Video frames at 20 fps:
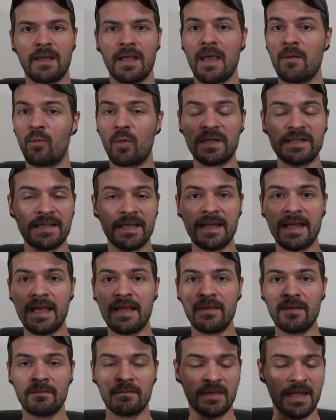And once
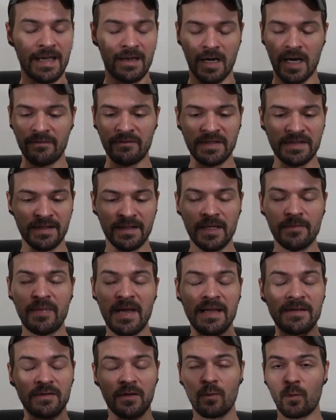again, that obviously
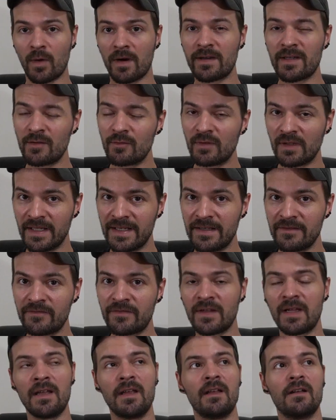depends on where you
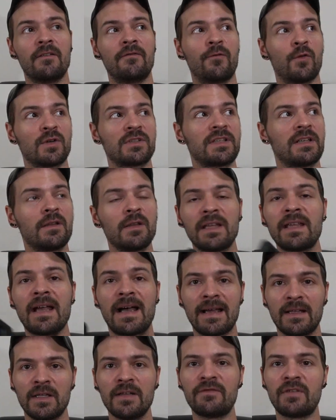live. Fortunately,
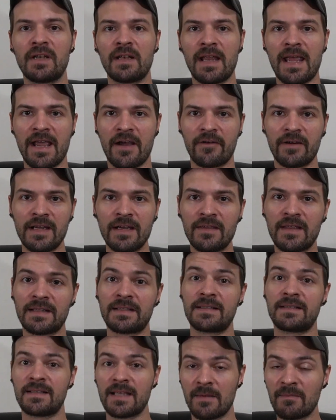I live in an area
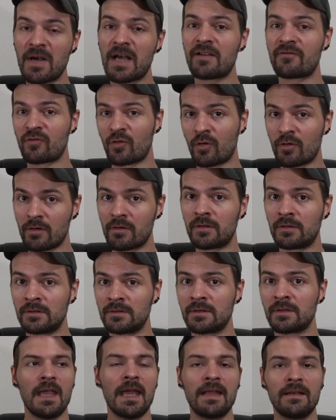that's
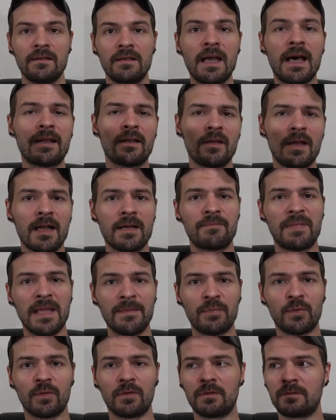semi-rural, and not a lot of
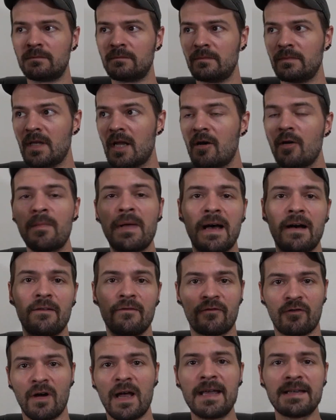people know
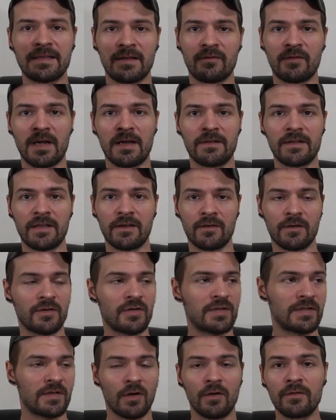about Verizon around here or
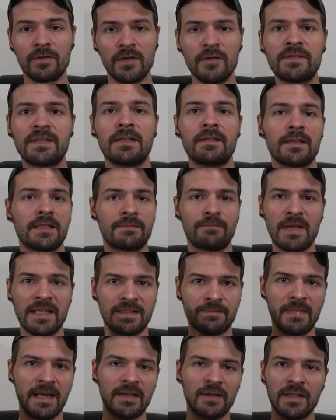just don't use it.
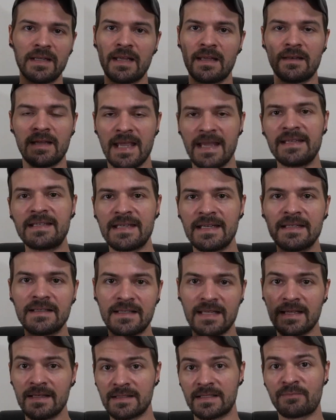It's mainly an
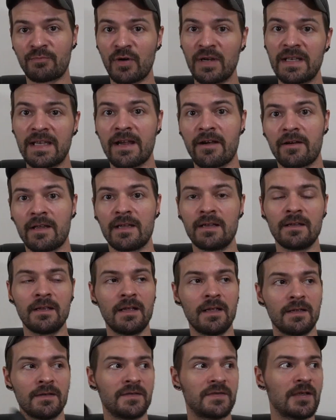AT&T and Sprint area.
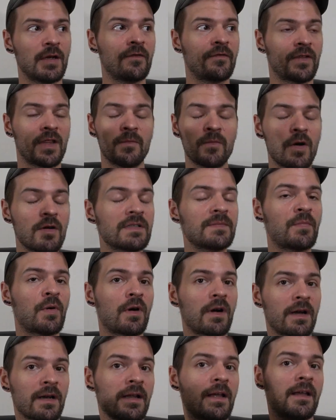So for the most
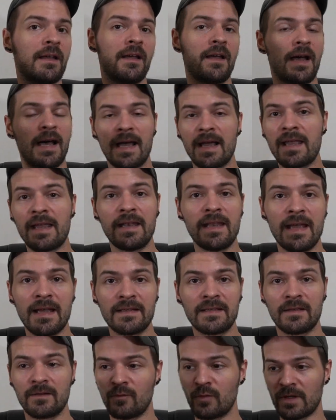part, I
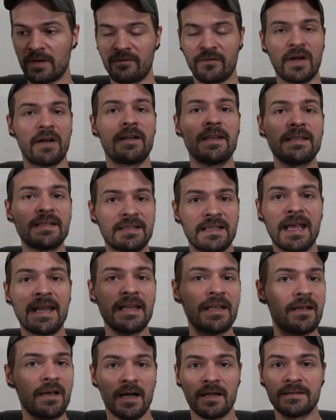connect with very
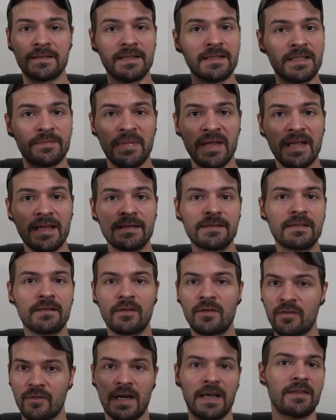steady, constant speeds
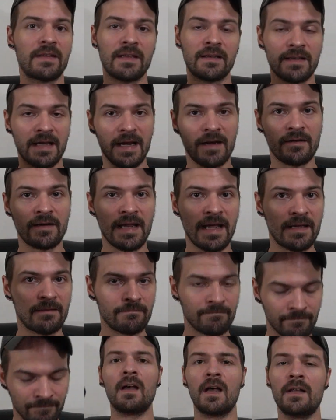throughout the entire day.
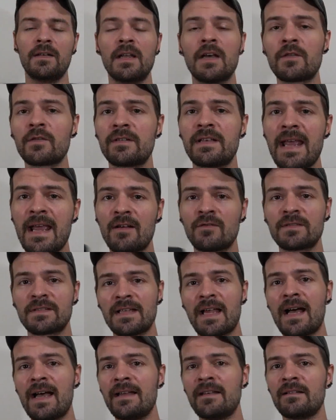Another
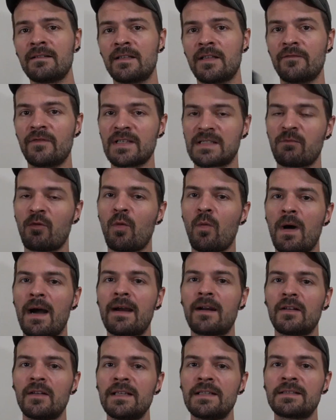downside to Visible
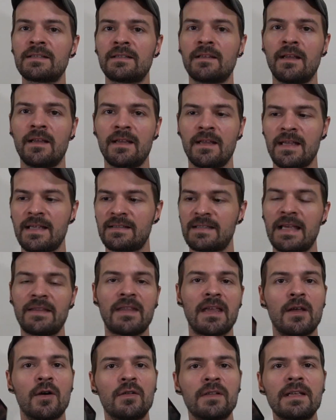Wireless is that
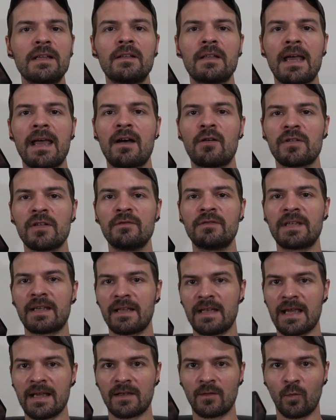they only allow you to
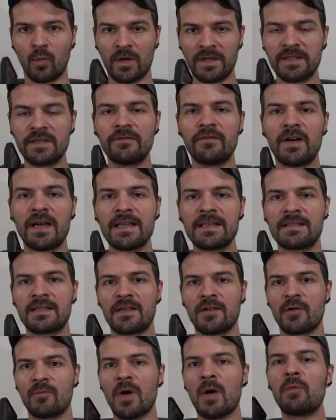connect one device
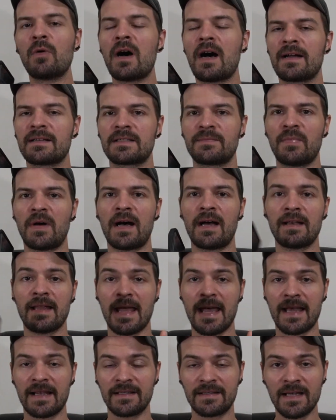to your mobile hotspot
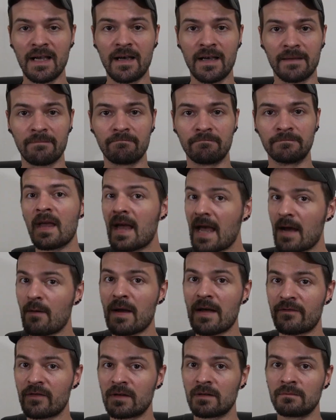at a time.
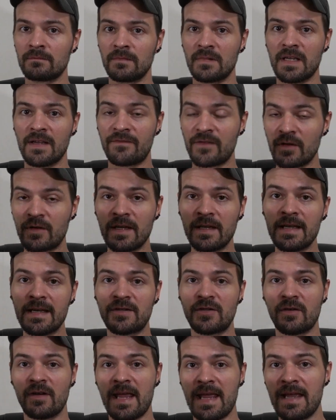However, if you can
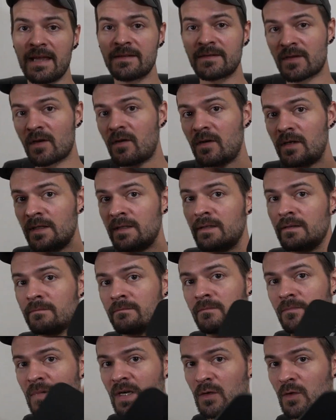get your hands on
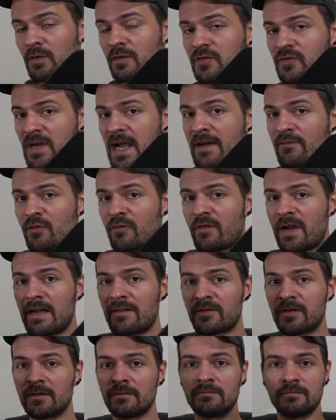a little travel
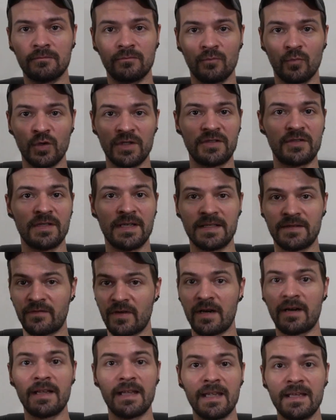router, which is
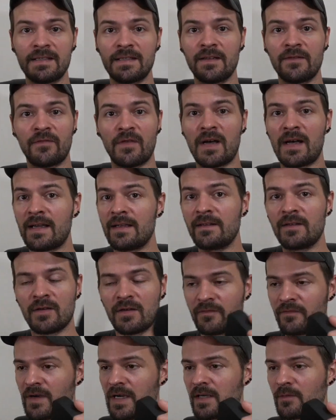very easy to find. You
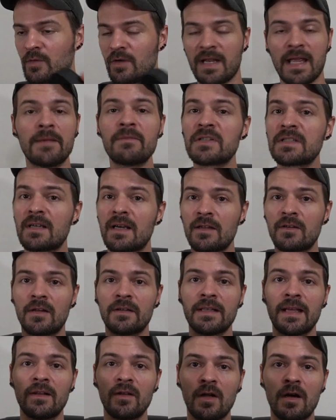can find them on Amazon
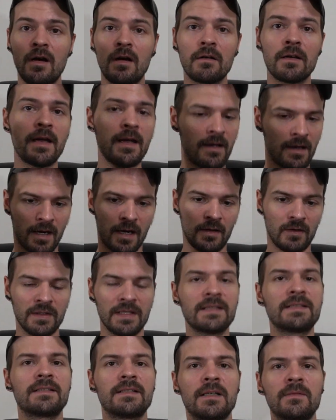all day long. I'll
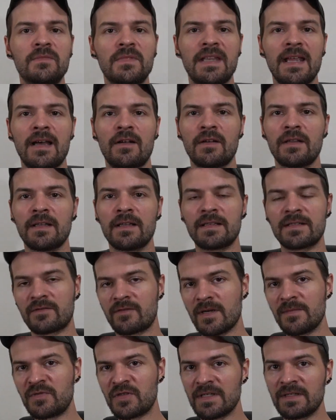list some down in the
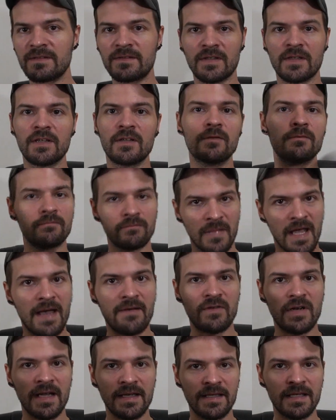description so you
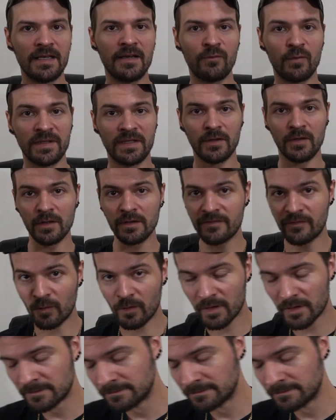have an idea of what to look for.